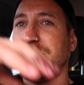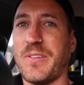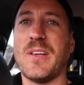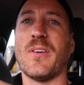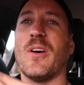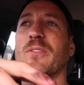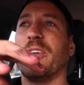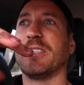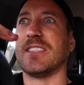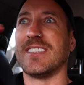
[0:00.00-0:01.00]
Fevo
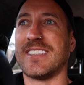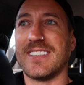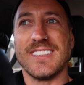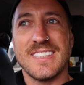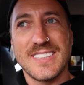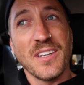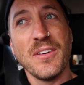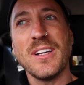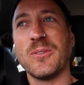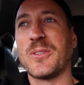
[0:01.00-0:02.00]
versus the
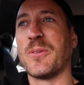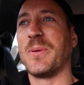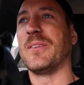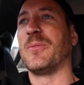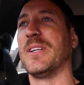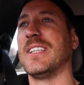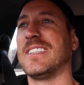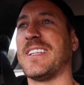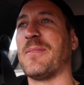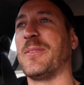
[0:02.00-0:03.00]
Civic, which would be really
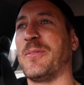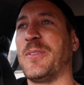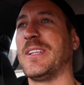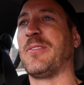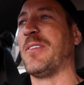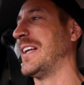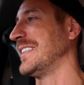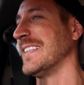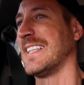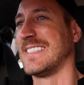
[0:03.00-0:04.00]
really
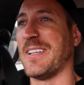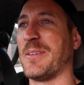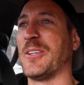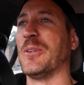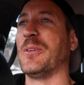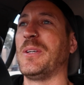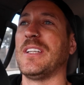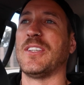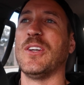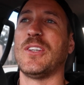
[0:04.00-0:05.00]
fun, something cool that we
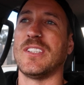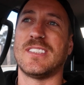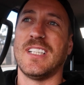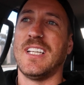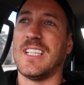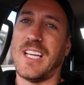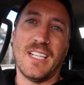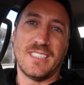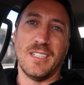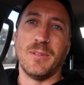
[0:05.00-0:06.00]
could do because they're
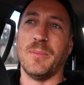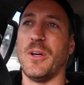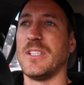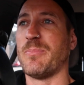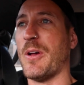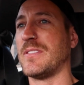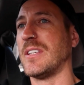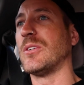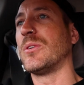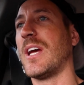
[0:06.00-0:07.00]
kind of similar motors, both
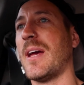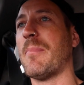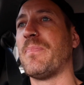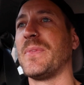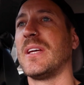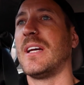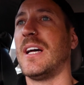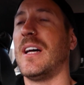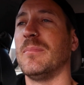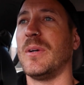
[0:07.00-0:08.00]
single cam.
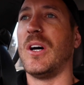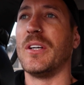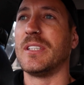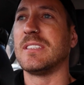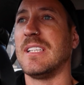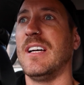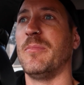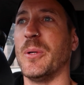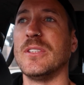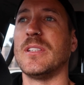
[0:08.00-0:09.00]
Um, Hondas
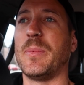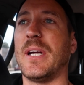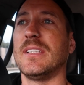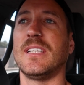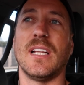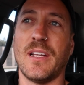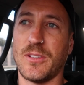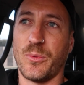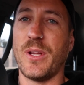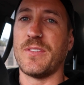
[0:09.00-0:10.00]
love boost apparently, they love
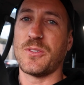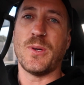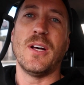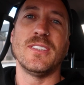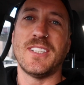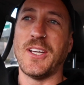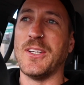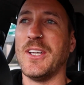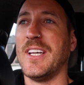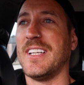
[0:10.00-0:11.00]
to rev as well,
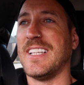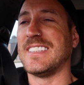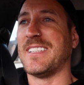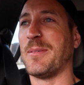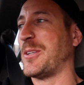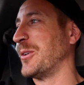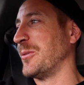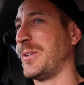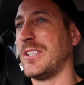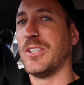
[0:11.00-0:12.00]
so that's something cool
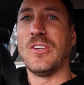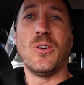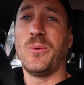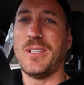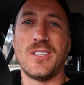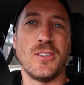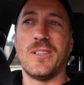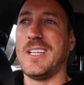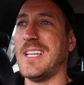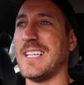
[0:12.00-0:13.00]
that we could do. Or we could do
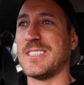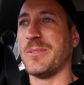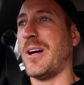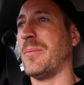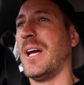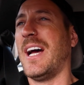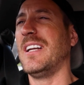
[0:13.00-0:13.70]
an NA swap.